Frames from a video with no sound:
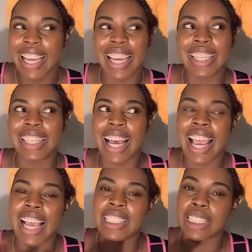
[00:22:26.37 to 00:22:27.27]
I
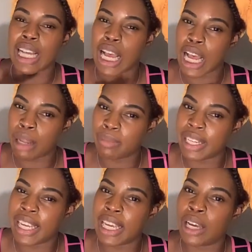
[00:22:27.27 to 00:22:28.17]
had to calm
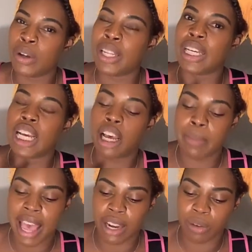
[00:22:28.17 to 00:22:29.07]
down and come
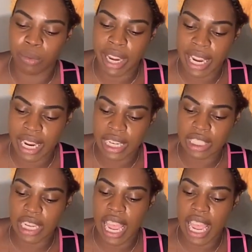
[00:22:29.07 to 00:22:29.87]
out of rage.